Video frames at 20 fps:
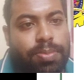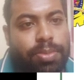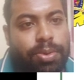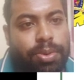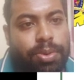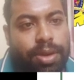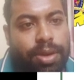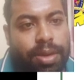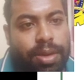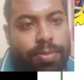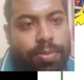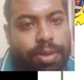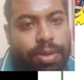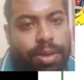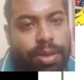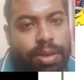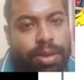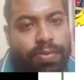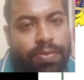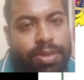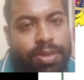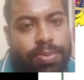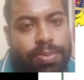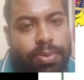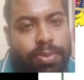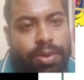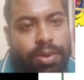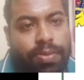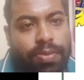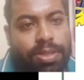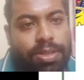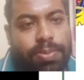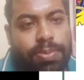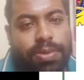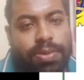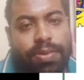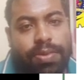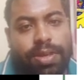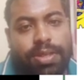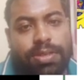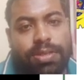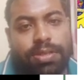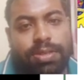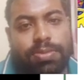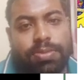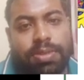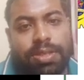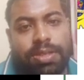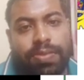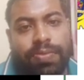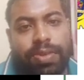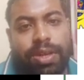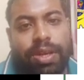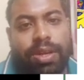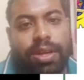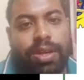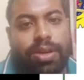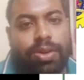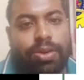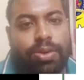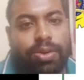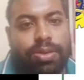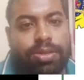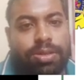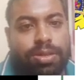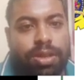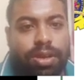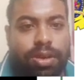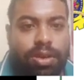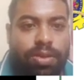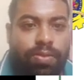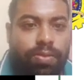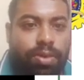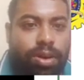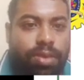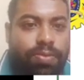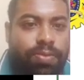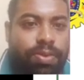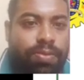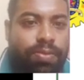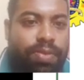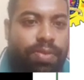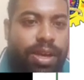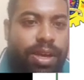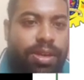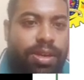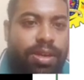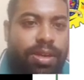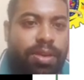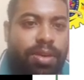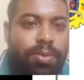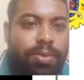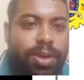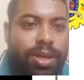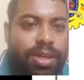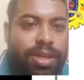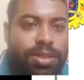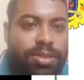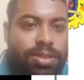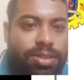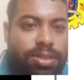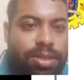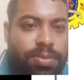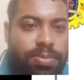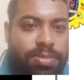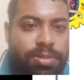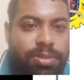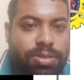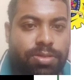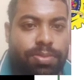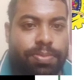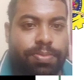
program, which provides specific controls for food factory operating systems.